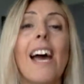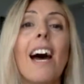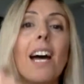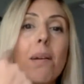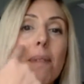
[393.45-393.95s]

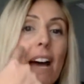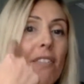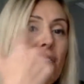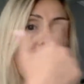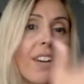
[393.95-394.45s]
I'm
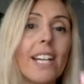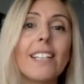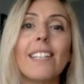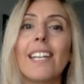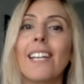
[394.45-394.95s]

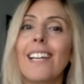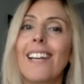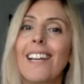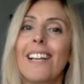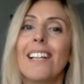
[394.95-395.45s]
affecting
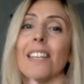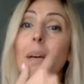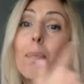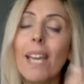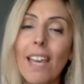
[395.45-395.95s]
the
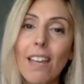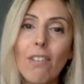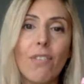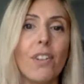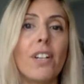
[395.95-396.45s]

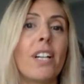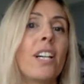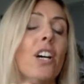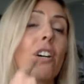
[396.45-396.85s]
behavior